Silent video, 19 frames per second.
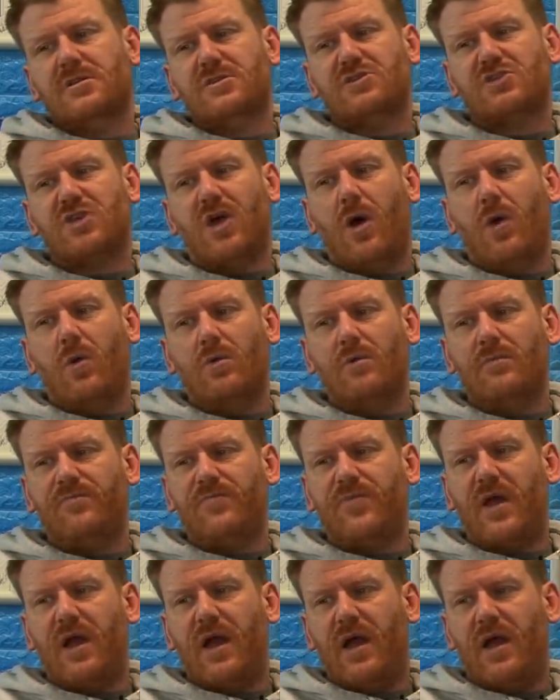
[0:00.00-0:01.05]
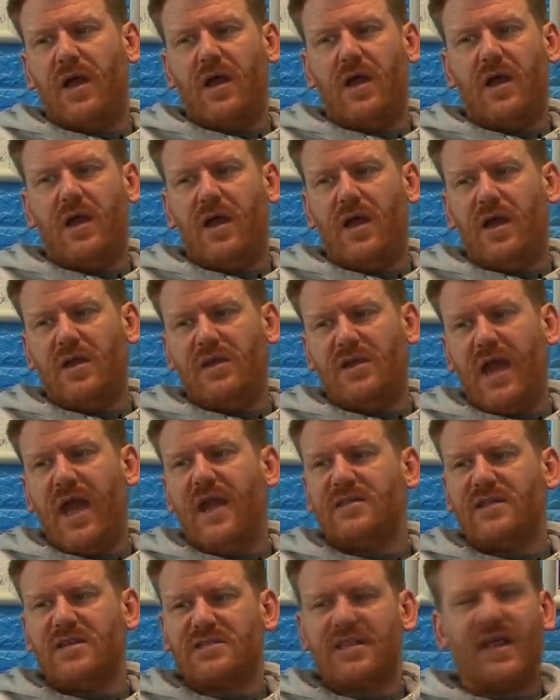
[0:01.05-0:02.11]
So,
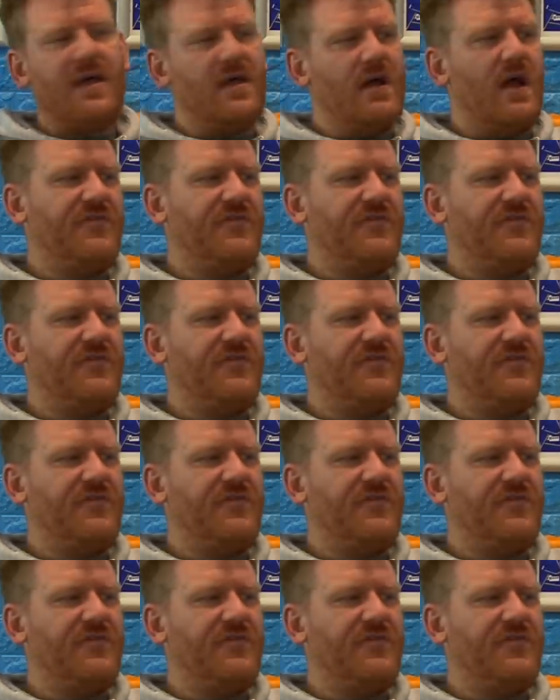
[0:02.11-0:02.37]
yeah, this lad,